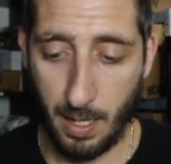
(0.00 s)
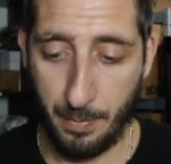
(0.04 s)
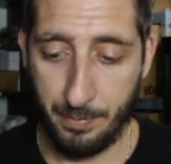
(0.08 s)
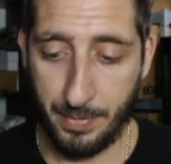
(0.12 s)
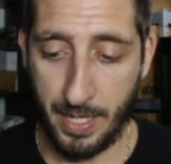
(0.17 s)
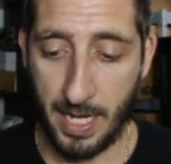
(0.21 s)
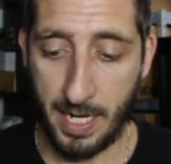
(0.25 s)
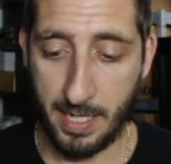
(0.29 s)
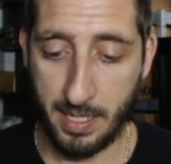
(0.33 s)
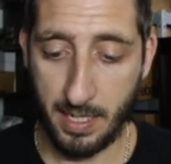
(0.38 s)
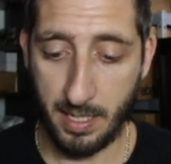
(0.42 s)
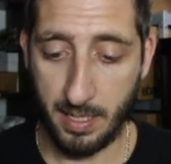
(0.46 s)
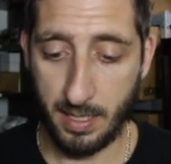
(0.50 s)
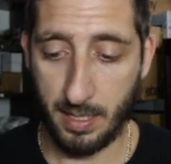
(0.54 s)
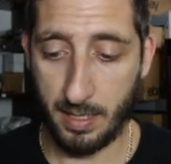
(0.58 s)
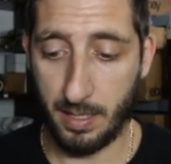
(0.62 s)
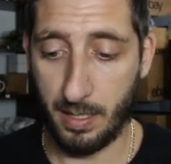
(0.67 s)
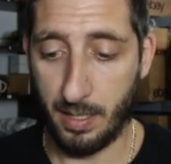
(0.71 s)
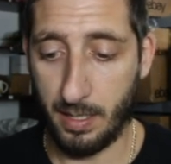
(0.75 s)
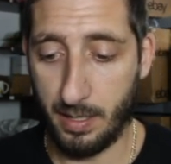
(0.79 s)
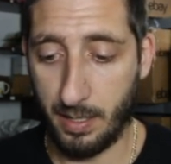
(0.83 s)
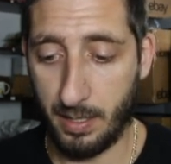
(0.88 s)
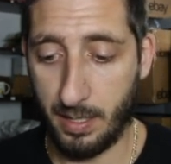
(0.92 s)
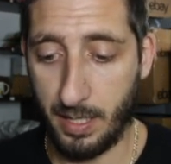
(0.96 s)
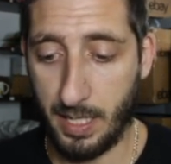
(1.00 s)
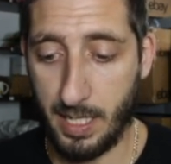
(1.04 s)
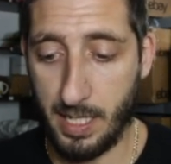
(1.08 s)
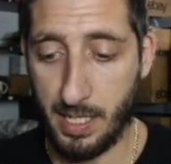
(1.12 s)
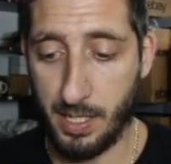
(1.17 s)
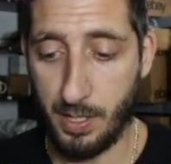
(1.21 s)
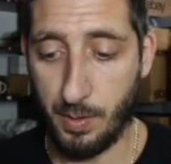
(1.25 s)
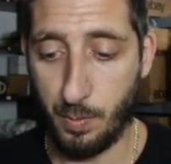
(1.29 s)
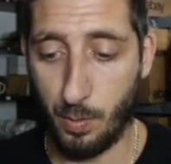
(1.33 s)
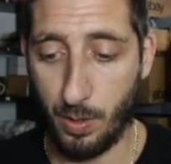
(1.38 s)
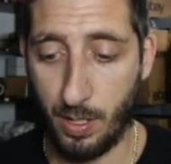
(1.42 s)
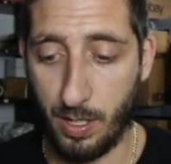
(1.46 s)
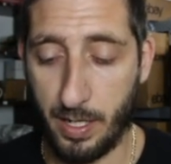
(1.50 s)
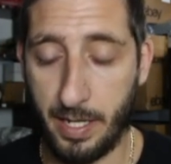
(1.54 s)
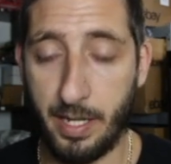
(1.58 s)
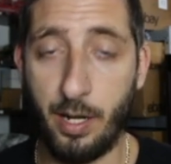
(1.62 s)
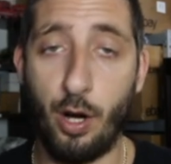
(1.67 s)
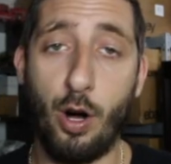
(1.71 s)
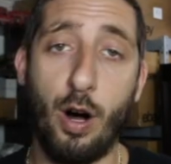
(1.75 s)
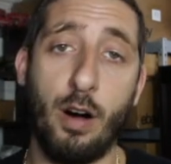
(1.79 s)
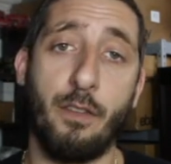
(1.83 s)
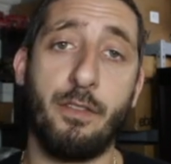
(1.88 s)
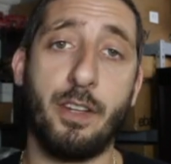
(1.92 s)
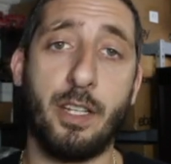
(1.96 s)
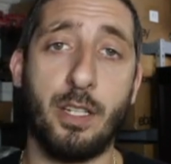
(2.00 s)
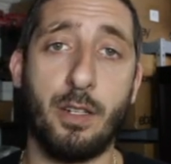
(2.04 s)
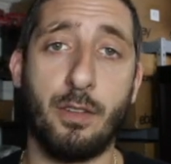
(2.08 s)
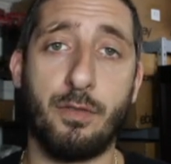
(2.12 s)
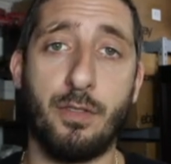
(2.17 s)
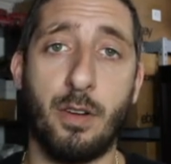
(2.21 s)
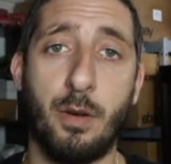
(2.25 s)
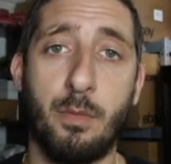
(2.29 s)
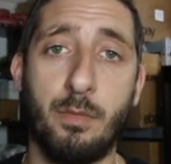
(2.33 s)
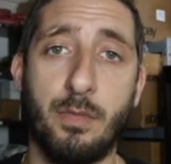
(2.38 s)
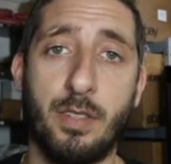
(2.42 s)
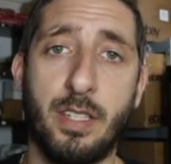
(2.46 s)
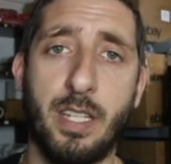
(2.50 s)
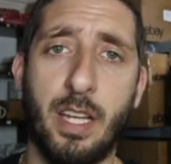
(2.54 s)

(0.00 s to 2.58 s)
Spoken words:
Next, these were in a haul video from